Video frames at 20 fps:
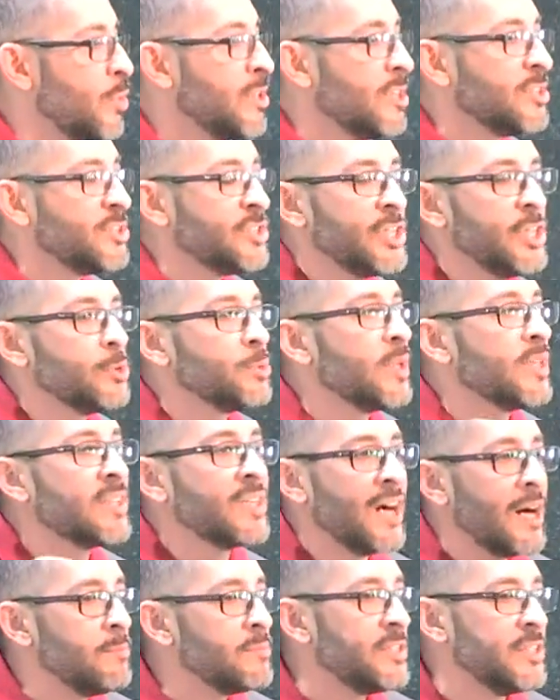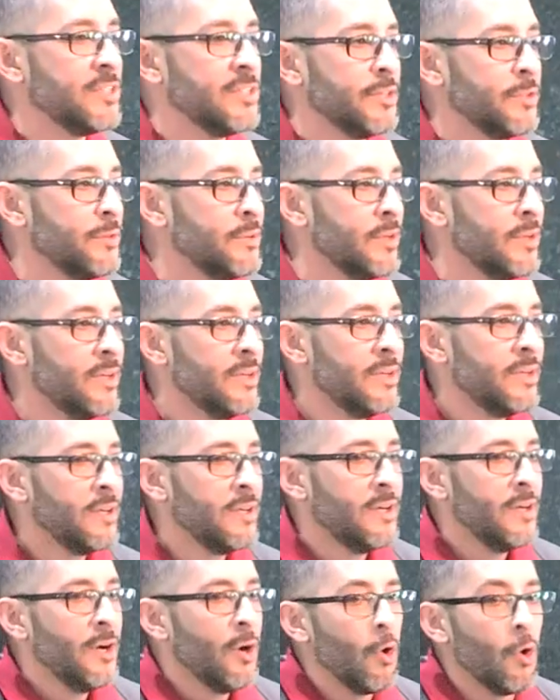when your children come to you,
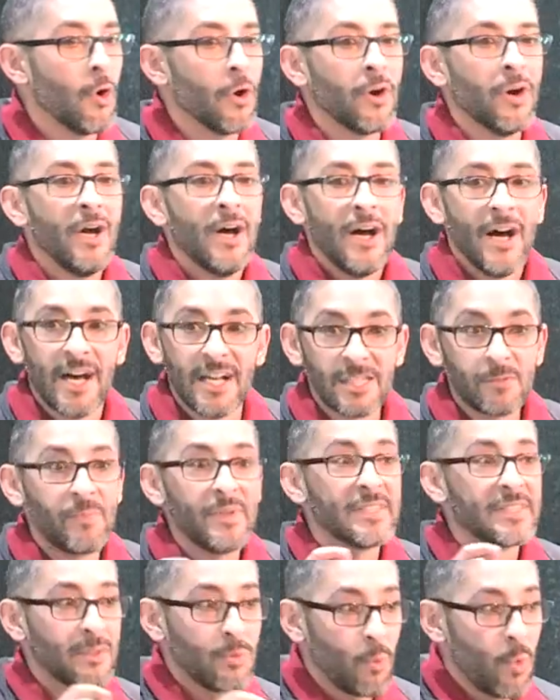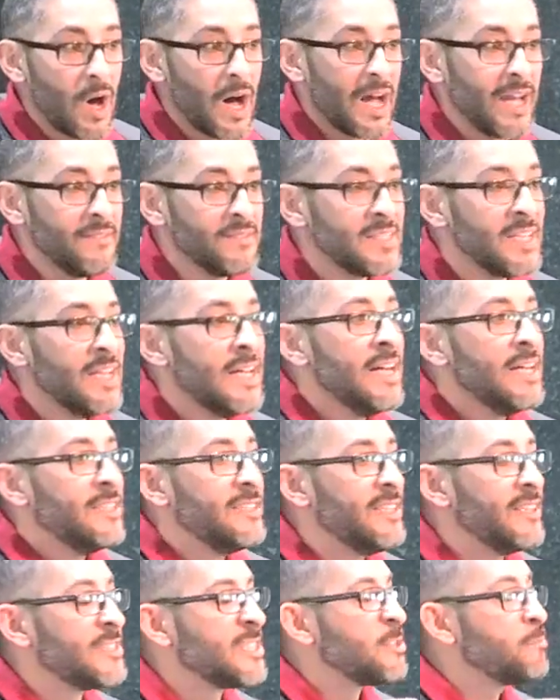or husbands and wives,
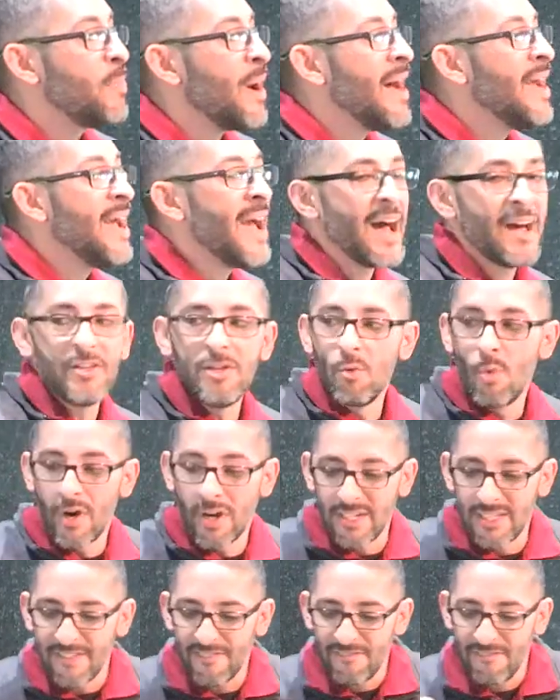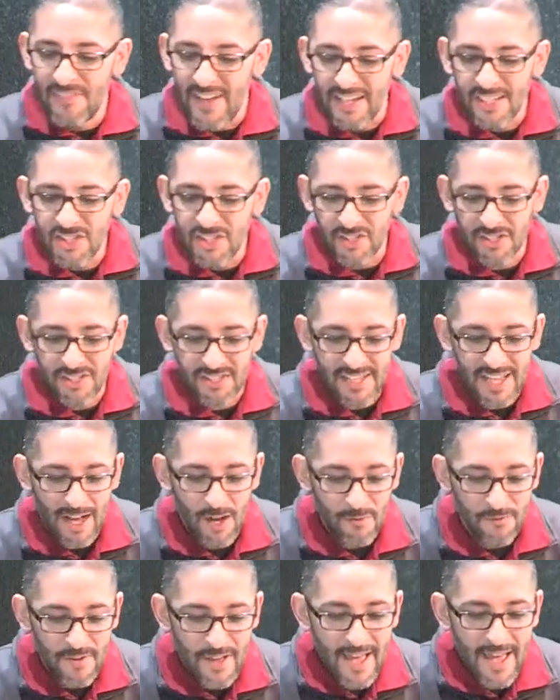despite how you want to defend
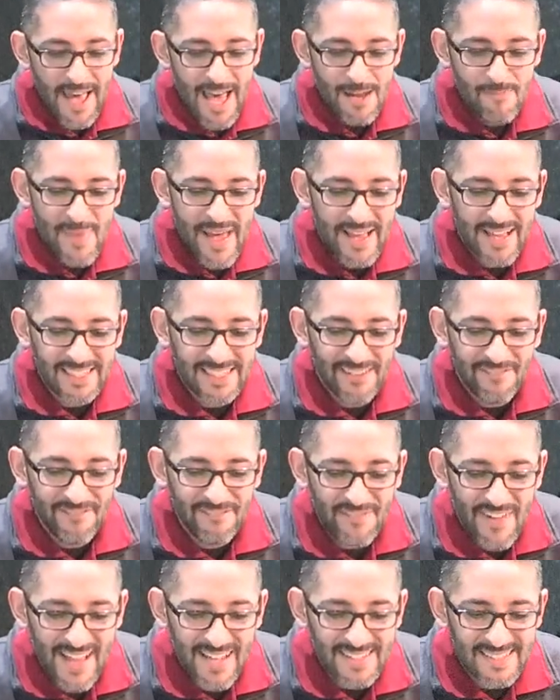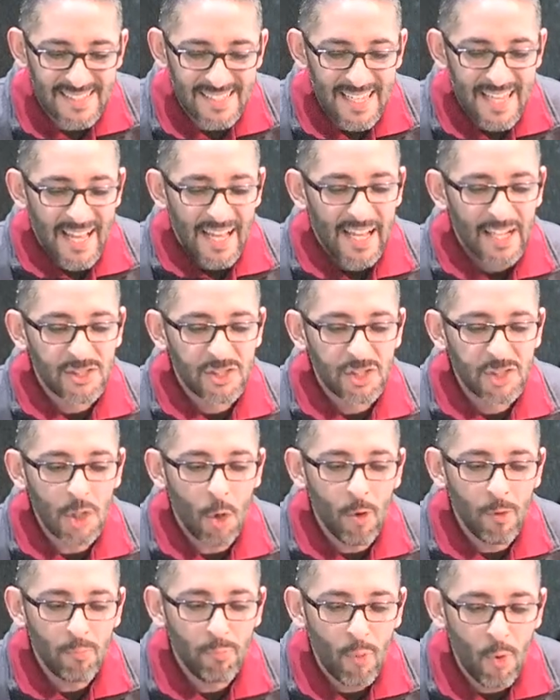yourself and make a defense, it's
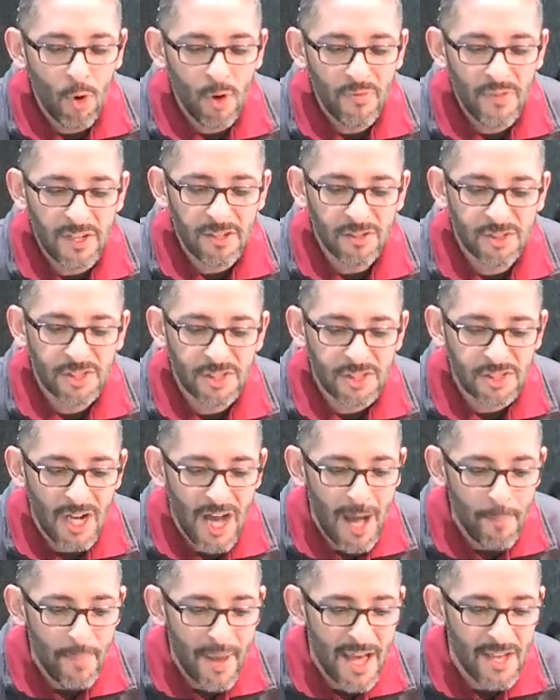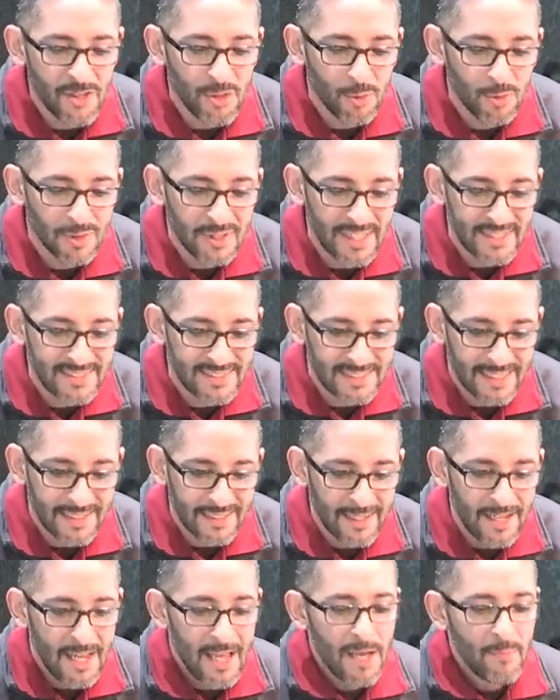so important that you stop and you
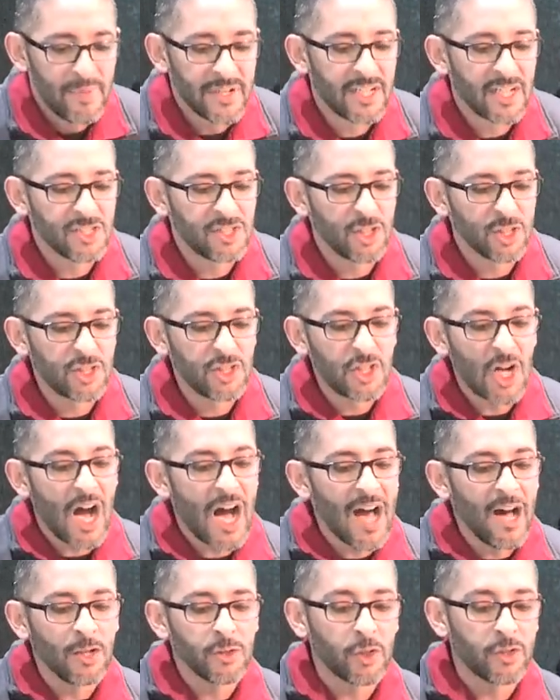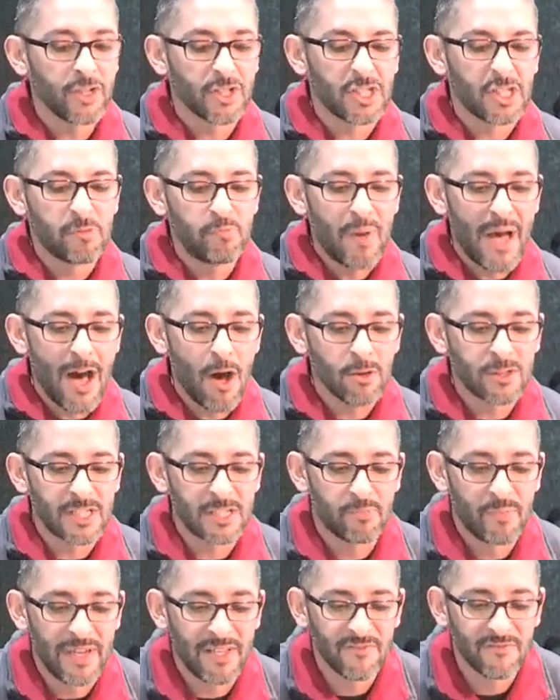listen because your child or your spouse
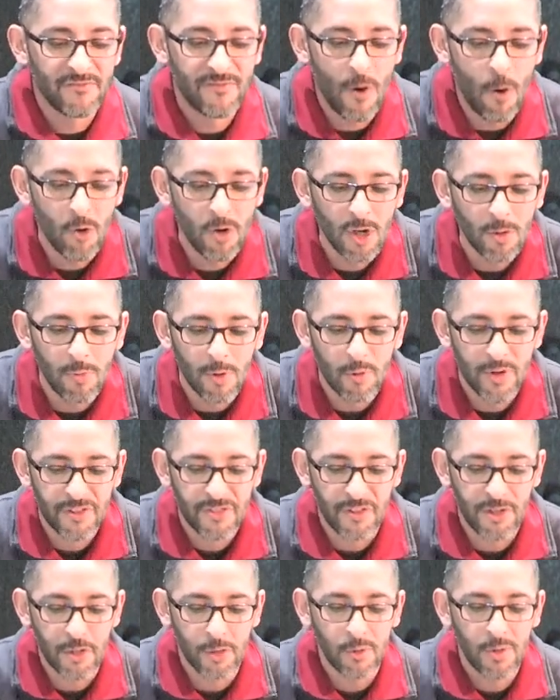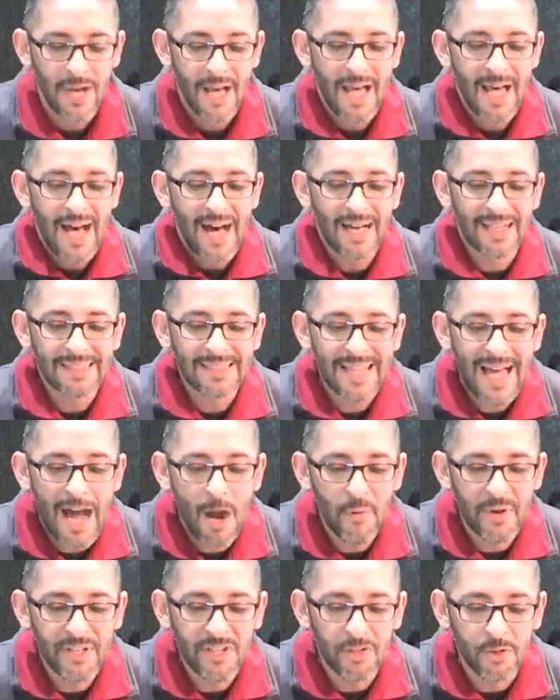is being vulnerable with you,
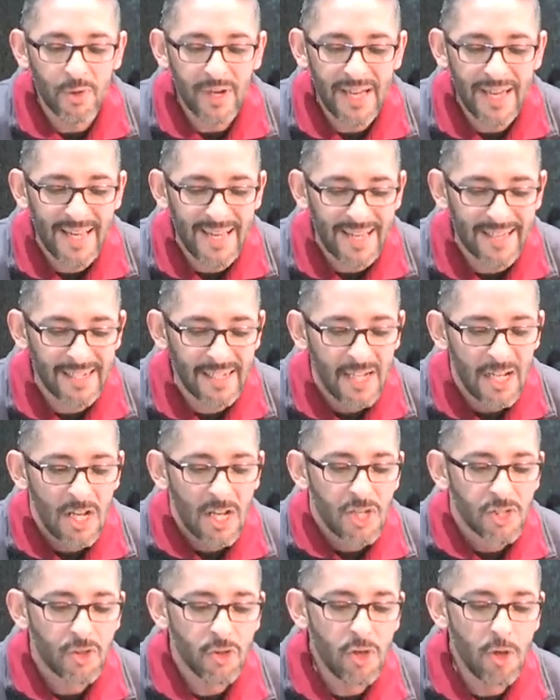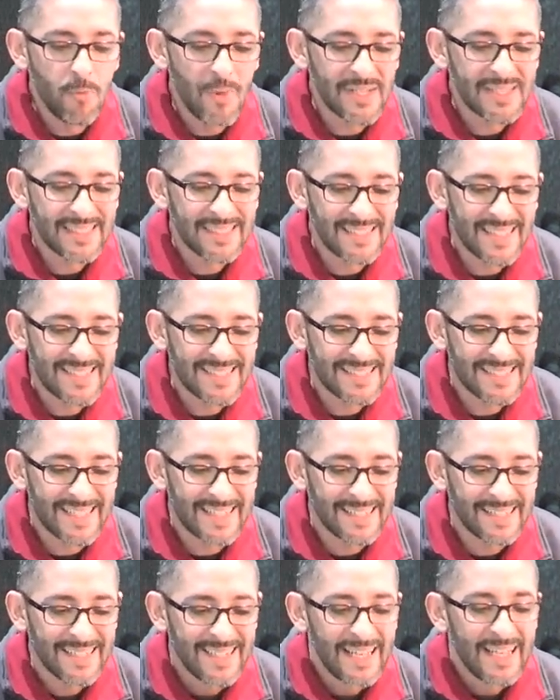allowing you in, so you must
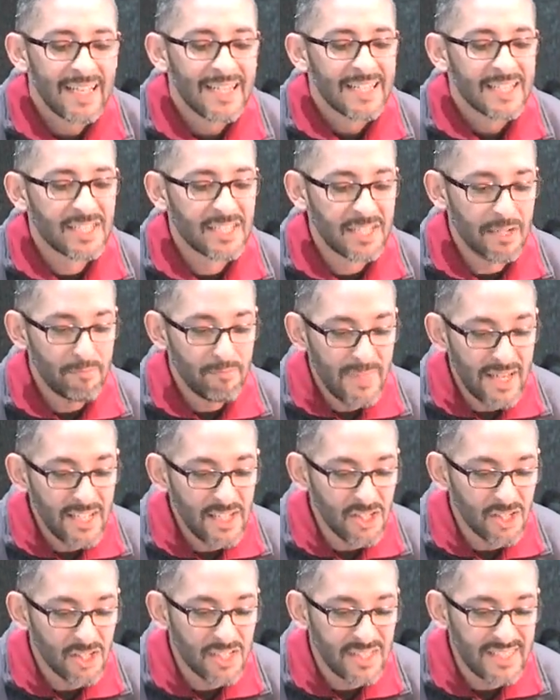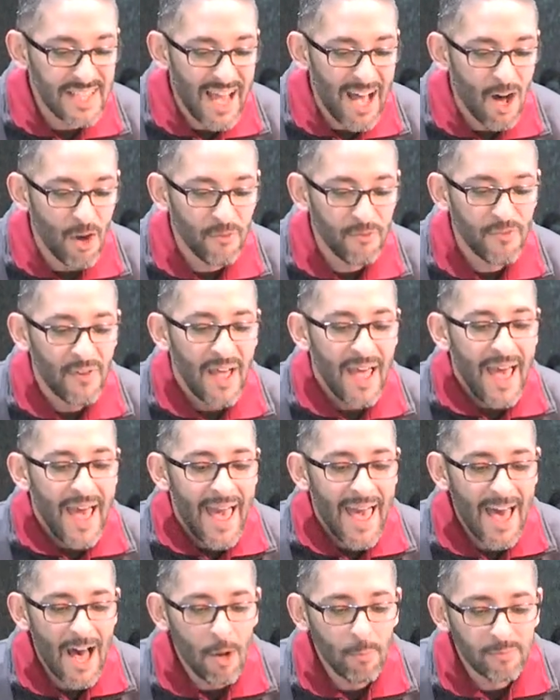listen, submit yourself,
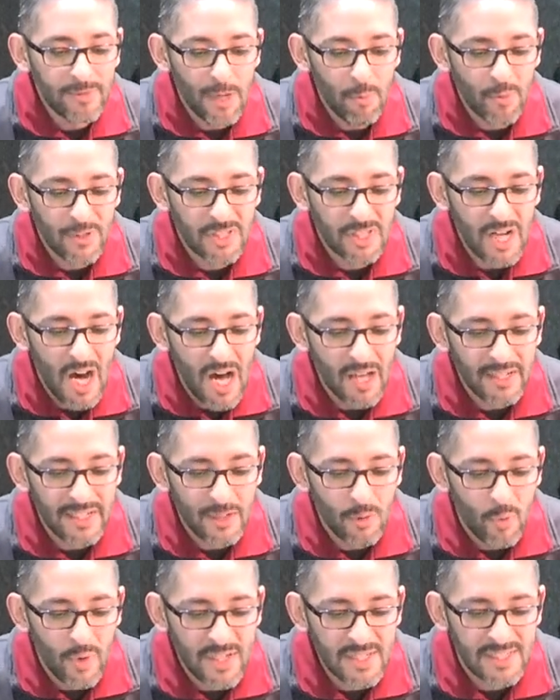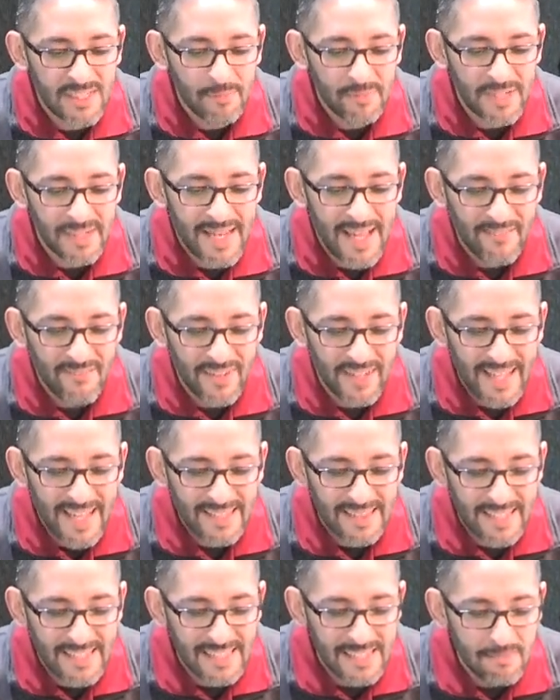help them with godly wisdom to
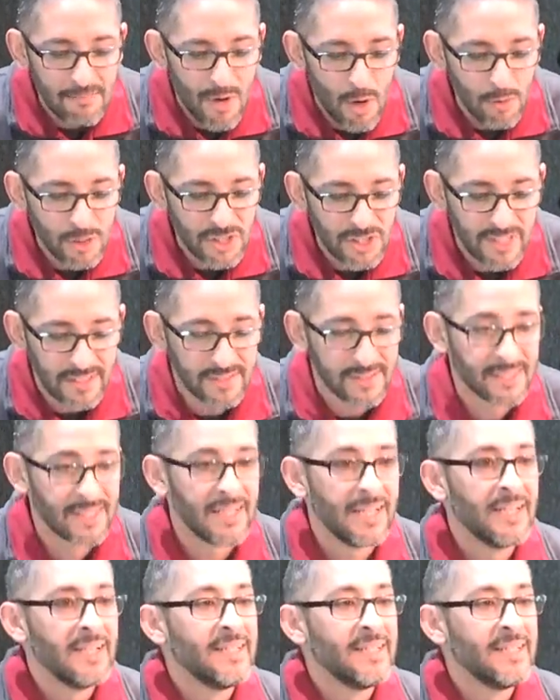navigate these emotions.